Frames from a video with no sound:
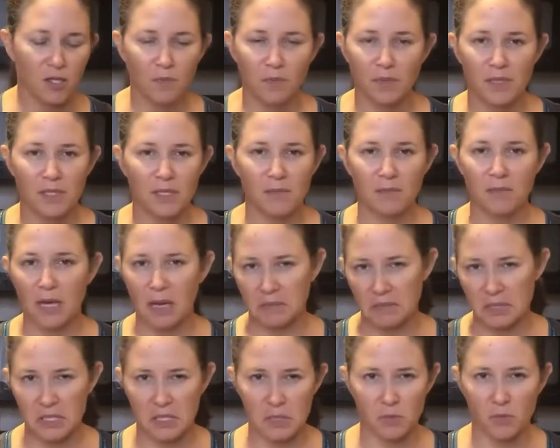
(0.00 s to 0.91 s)
but sometimes
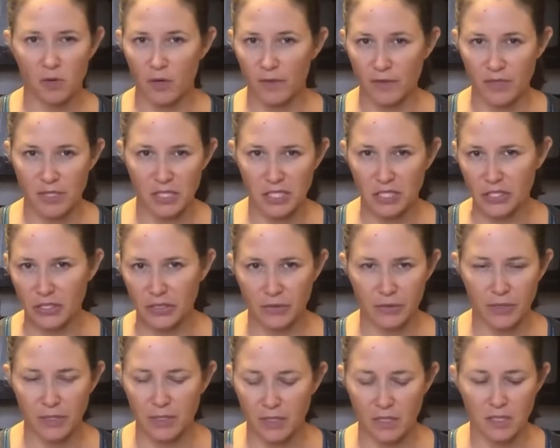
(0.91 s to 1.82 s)
it's more of a stew
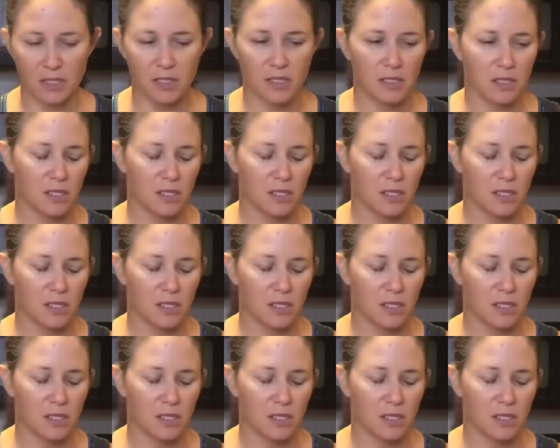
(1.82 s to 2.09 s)
and it doesn't